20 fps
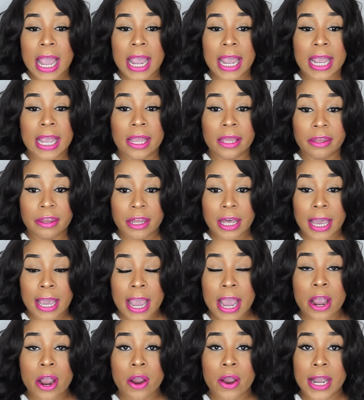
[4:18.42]
And the
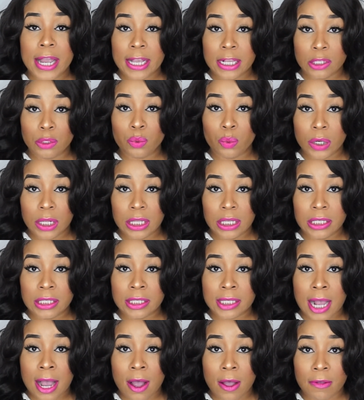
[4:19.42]
hair is really
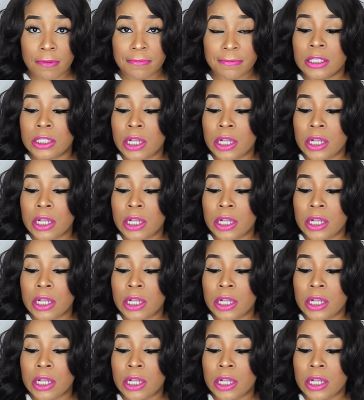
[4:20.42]
soft.